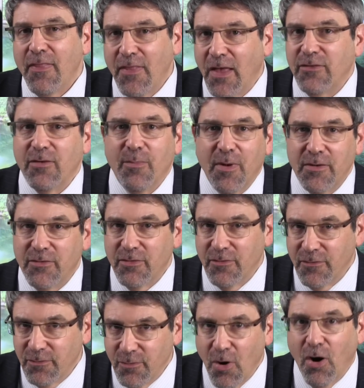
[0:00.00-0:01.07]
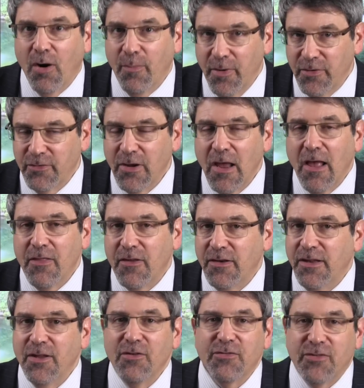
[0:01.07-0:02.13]
That's a bunch of garbage. The
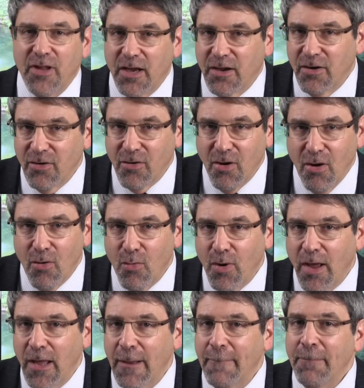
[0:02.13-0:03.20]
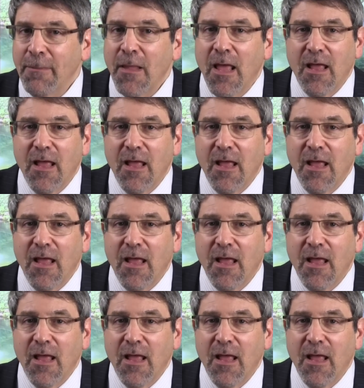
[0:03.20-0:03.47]
deal's not going to go away.